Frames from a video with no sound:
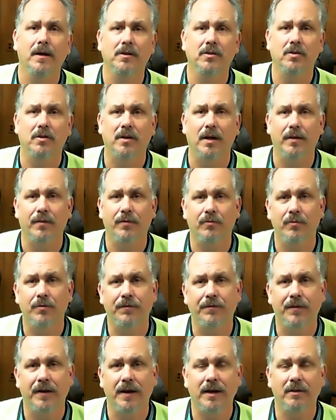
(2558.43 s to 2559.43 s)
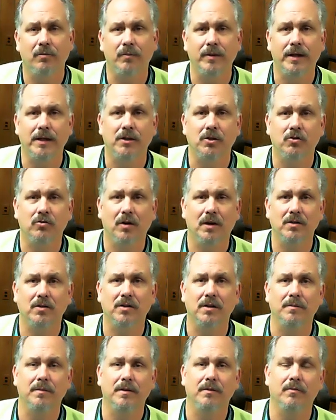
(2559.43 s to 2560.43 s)
so that through faith we can
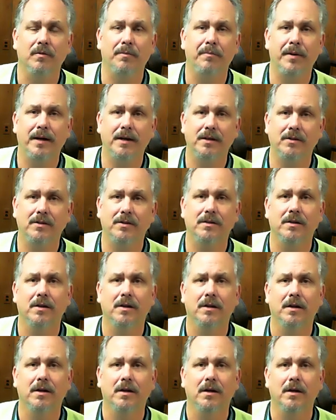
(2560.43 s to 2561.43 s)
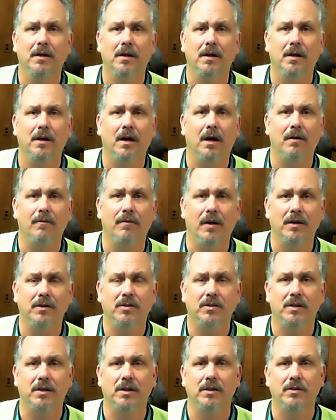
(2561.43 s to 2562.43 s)
trust him and repent of our
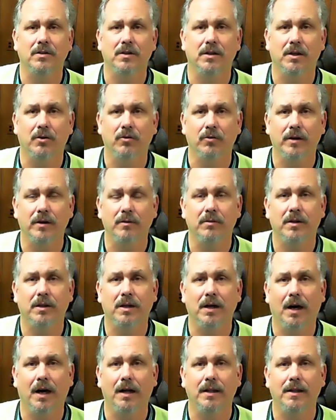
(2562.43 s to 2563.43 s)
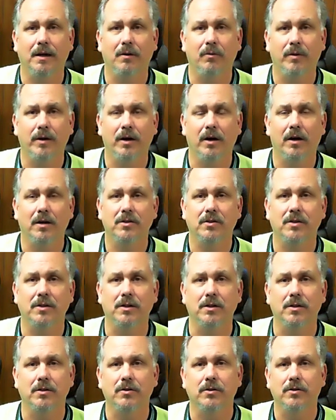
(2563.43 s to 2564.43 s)
sins and agree with God that we are
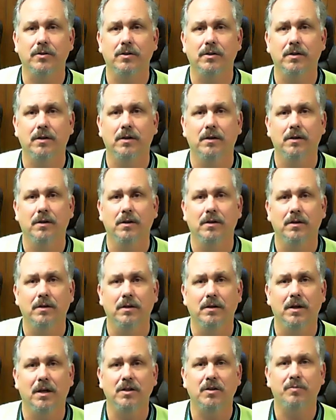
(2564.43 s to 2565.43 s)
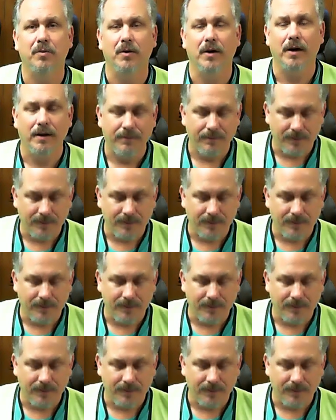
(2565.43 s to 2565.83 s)
saved. Let's pray.